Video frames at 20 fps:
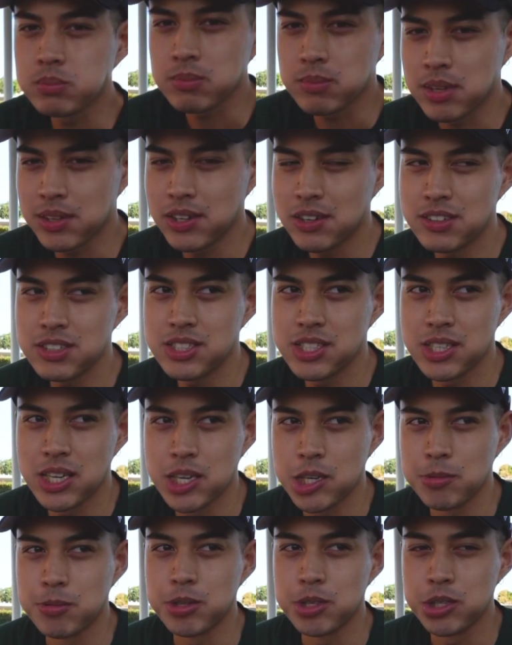I've never seen
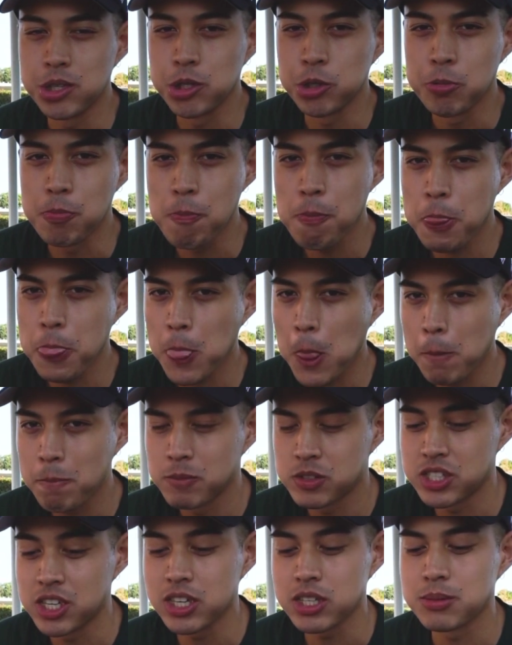anyone do
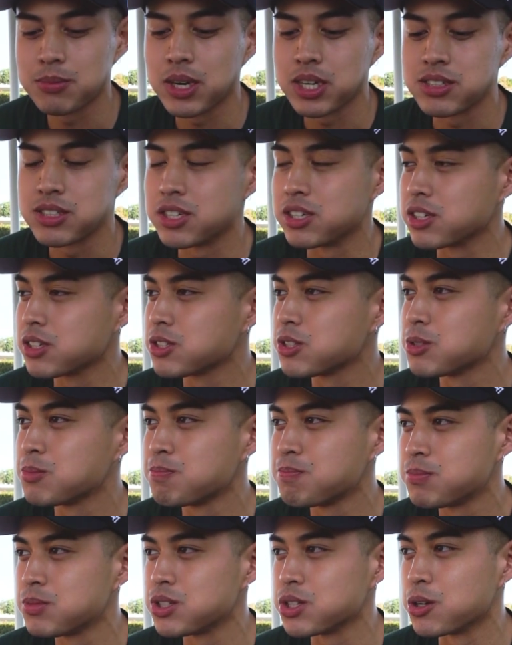six by
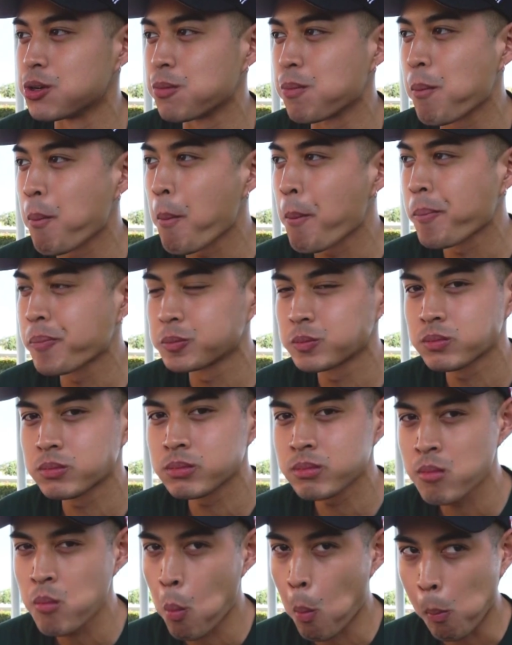six.
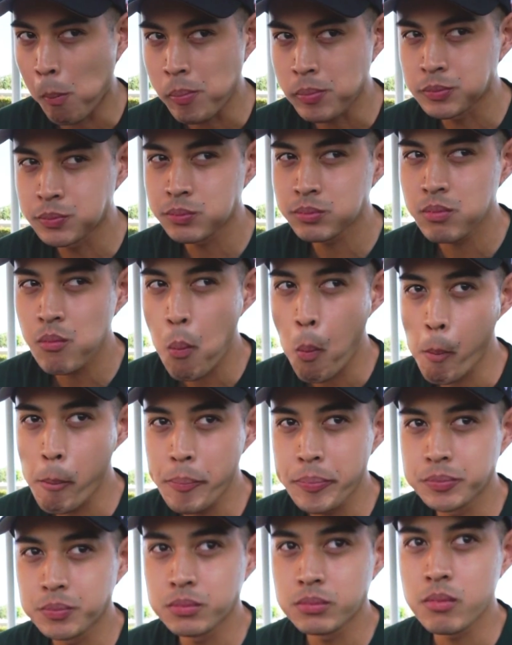So. In
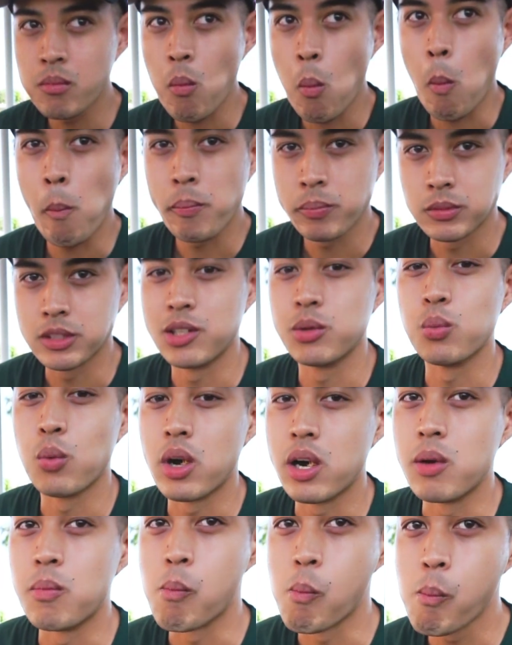one, in
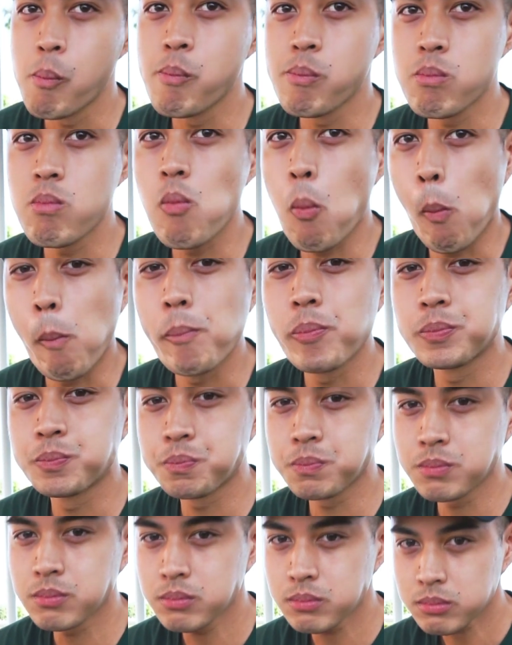from one. in you
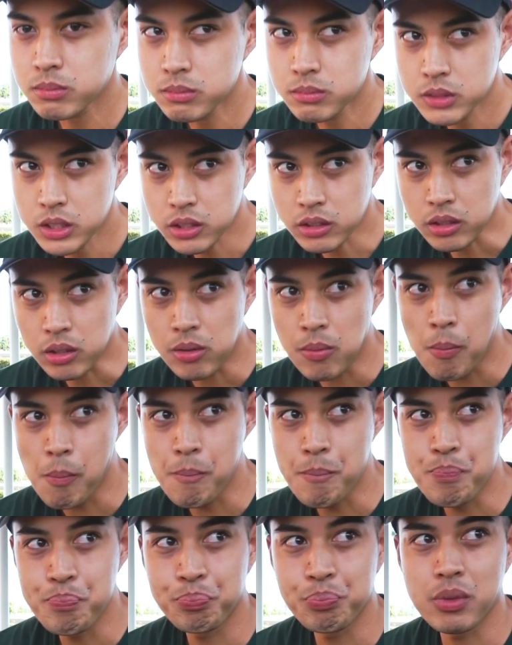know from what we've
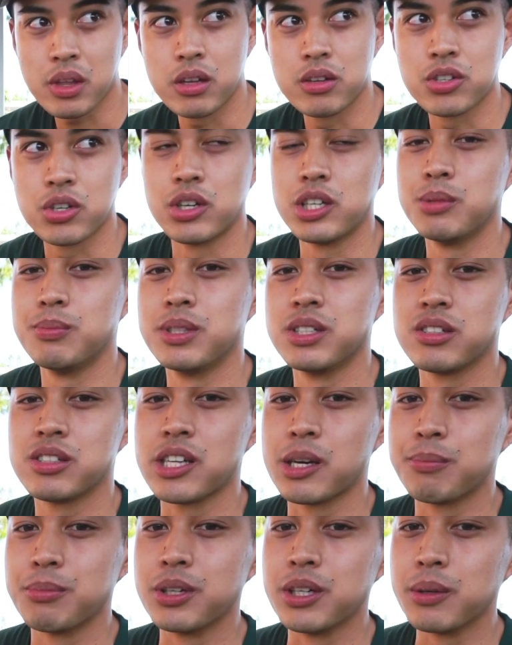seen. It's always been
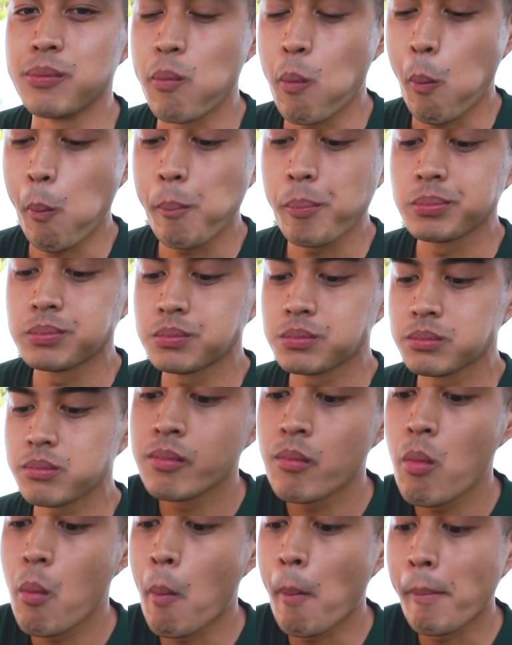separate.
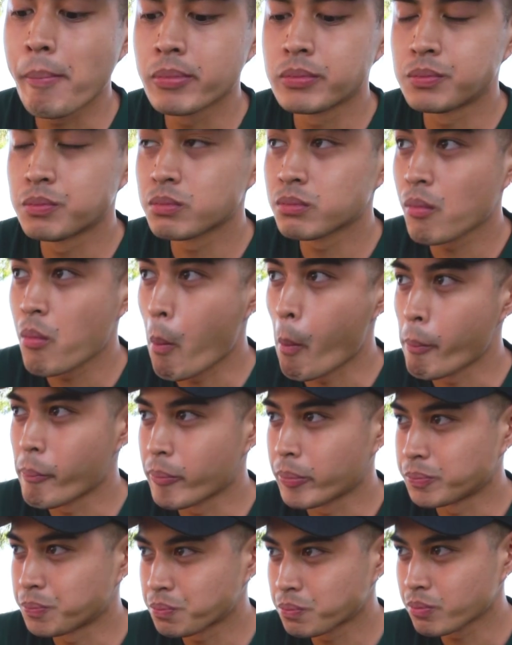Bun still
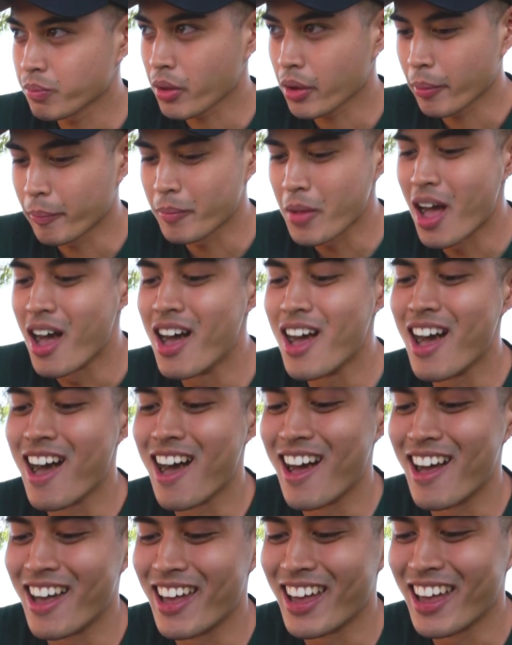holding strong.
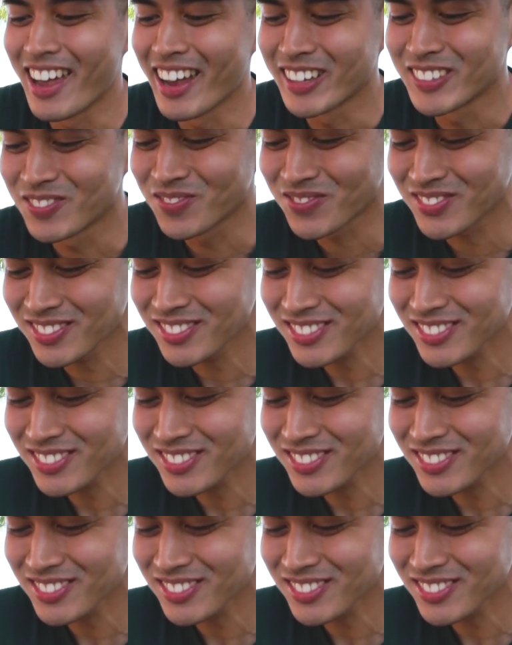Bun.